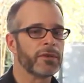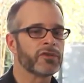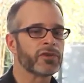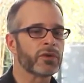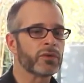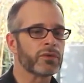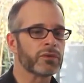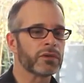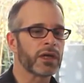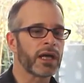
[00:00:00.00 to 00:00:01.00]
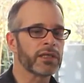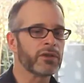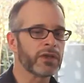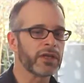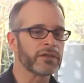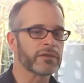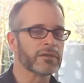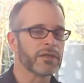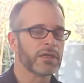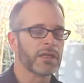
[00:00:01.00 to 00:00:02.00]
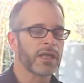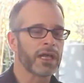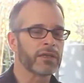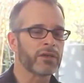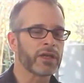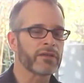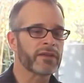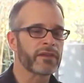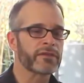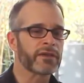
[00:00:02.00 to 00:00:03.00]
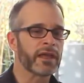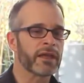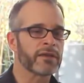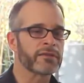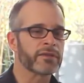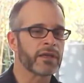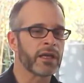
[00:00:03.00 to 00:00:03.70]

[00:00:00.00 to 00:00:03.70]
So I look at this as